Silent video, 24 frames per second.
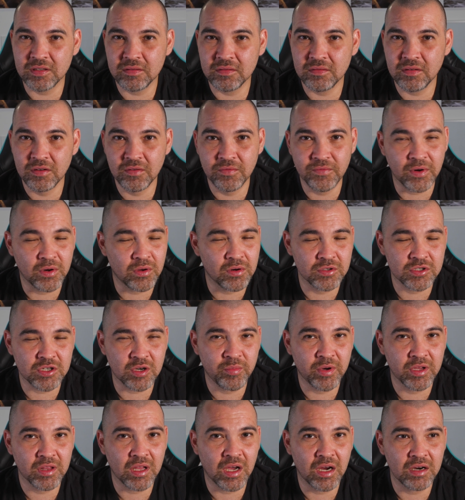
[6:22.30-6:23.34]
it in
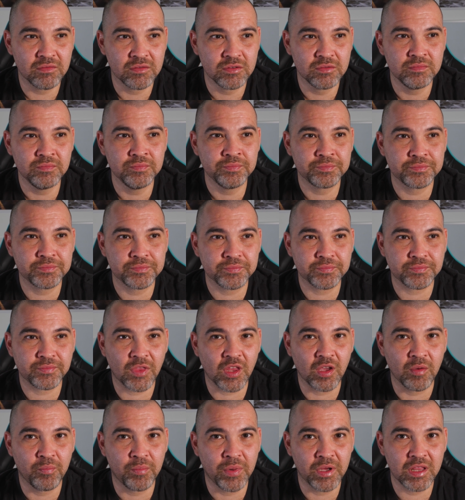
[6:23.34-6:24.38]
Photoshop and Lightroom,
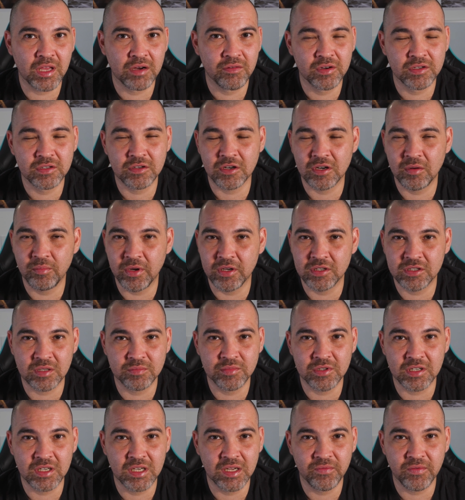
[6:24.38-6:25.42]
but there is going to be
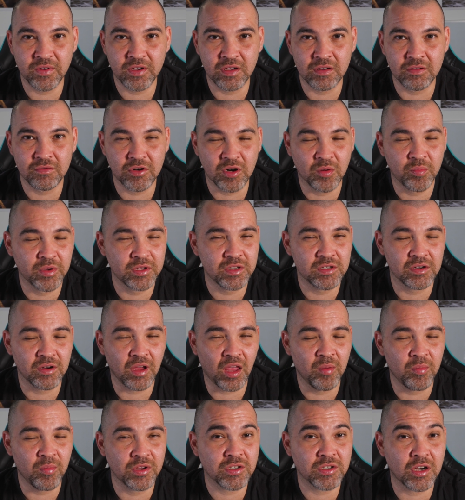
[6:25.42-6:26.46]
some significant cropping to
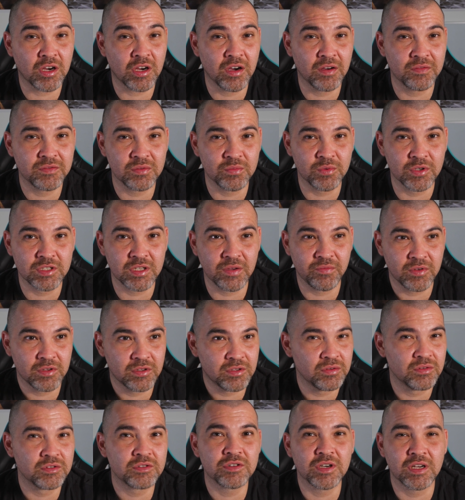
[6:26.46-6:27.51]
your image afterwards if you
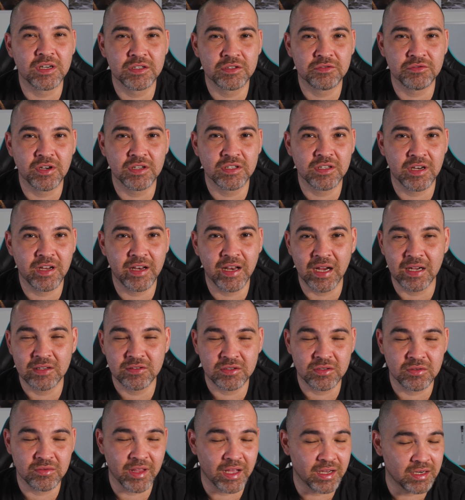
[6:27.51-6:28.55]
do try to straighten it out.
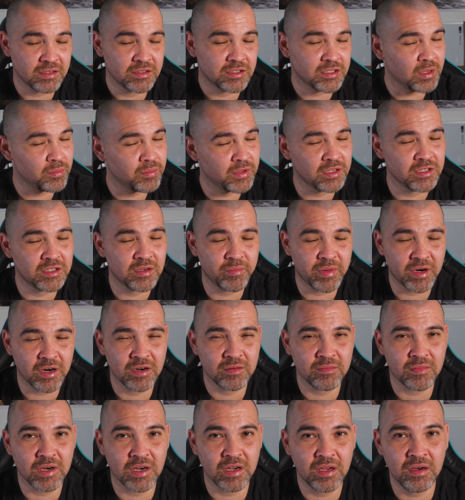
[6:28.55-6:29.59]
So that is something to bear
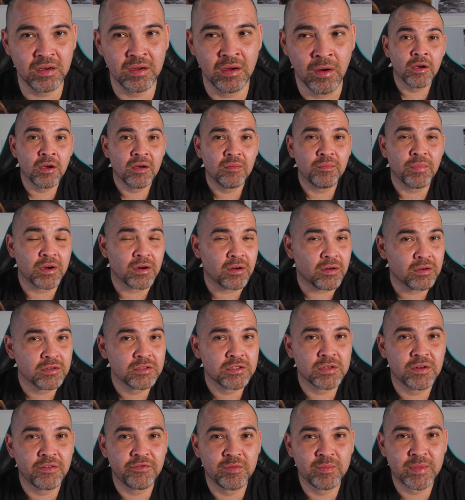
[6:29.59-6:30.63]
in mind. But
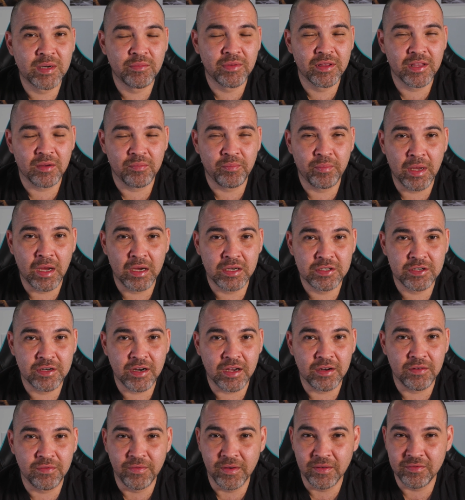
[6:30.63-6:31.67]
also remember that picture
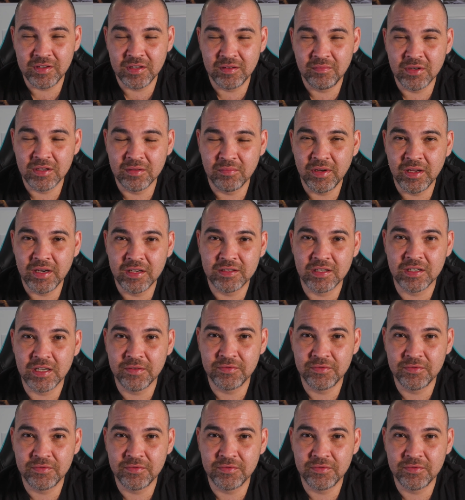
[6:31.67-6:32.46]
at 15 millimeters and